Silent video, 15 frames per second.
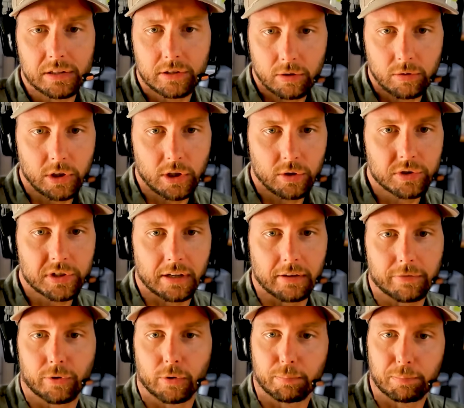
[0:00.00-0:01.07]
do use
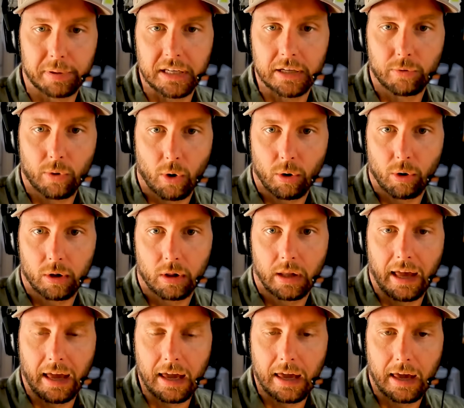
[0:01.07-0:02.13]
it for
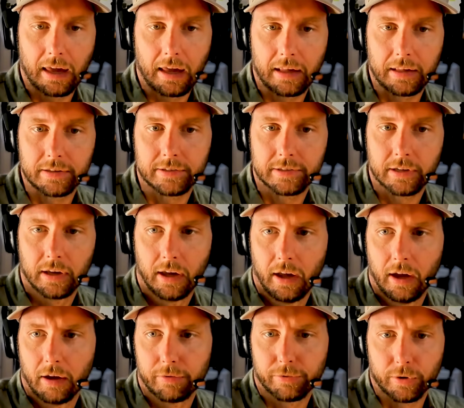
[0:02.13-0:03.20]
B-roll and
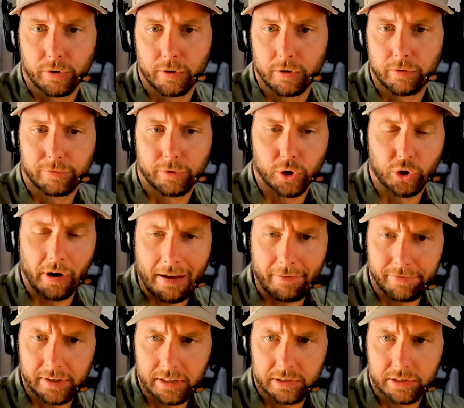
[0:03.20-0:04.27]
for
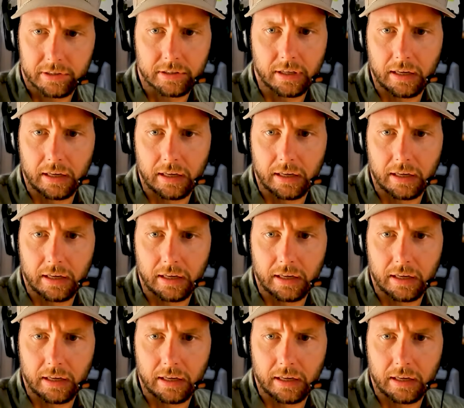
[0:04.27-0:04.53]
graphics,